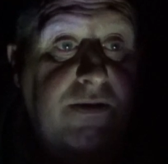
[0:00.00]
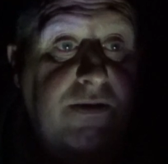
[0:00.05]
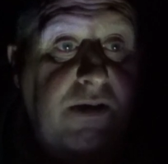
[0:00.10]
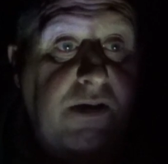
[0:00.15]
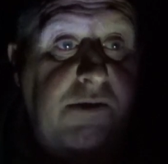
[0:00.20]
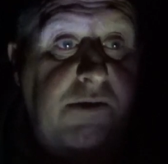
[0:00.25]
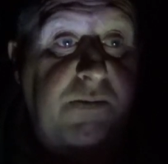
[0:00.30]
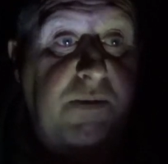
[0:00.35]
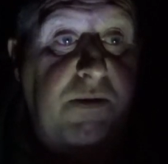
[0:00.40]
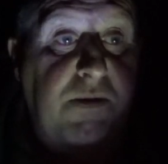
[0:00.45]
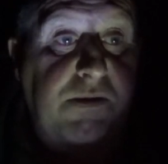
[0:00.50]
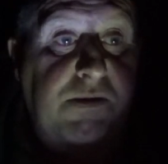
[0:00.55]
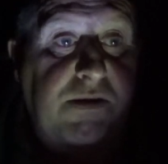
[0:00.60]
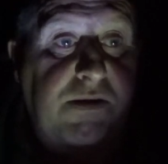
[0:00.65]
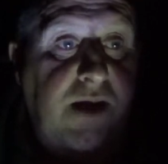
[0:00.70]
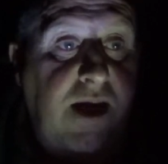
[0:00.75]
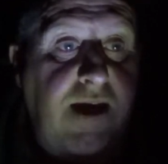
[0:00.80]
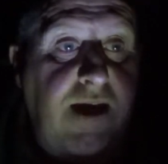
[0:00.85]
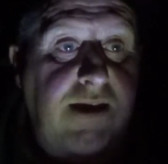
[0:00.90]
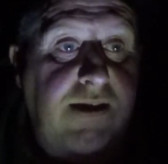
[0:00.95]
experience,
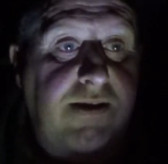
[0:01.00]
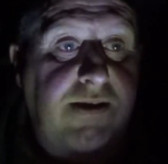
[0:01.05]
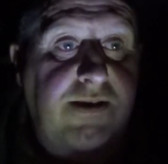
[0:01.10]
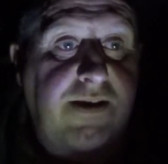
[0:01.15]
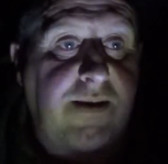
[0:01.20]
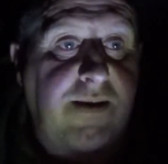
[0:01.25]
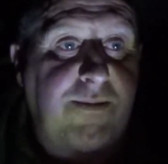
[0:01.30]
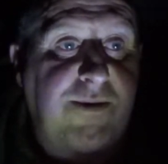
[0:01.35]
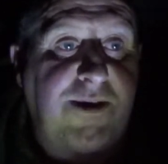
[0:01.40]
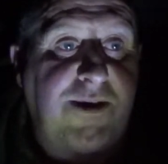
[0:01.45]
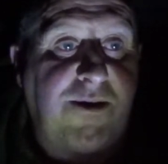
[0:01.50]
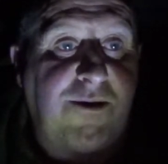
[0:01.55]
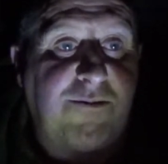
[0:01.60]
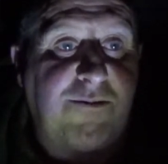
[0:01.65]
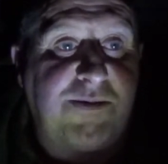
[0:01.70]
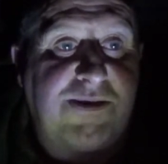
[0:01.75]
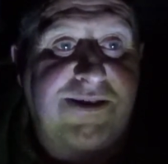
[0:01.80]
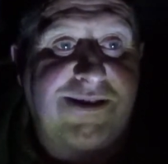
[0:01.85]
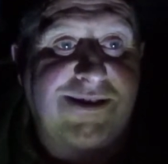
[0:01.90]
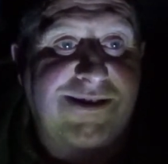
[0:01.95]
hey, let me know
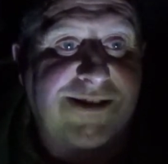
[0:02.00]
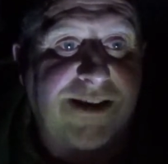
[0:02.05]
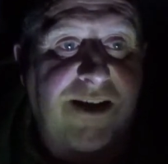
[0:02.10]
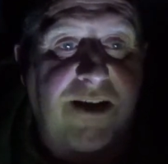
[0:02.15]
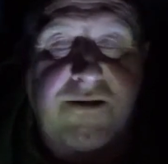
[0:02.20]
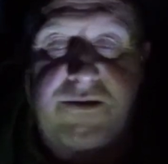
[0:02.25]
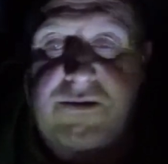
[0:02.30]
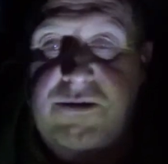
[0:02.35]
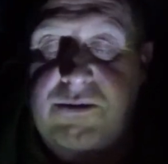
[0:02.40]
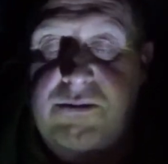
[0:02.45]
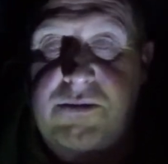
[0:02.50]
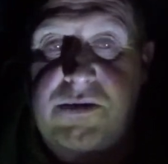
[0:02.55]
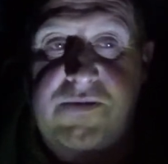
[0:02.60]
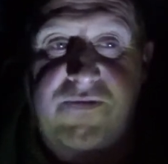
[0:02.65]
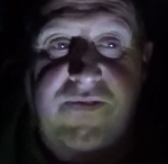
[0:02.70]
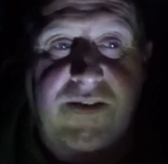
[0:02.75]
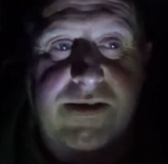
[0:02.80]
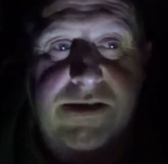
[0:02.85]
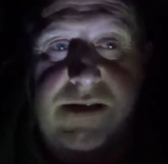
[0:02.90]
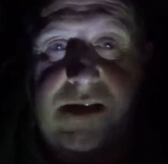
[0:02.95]
because I thought it was
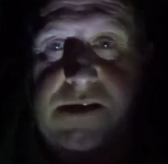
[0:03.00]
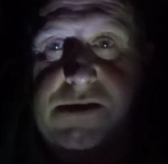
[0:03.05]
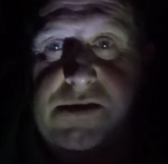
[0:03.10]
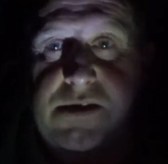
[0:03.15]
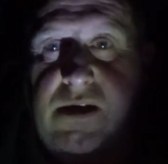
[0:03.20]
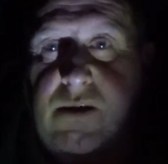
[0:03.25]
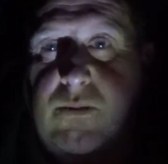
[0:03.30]
fantastic.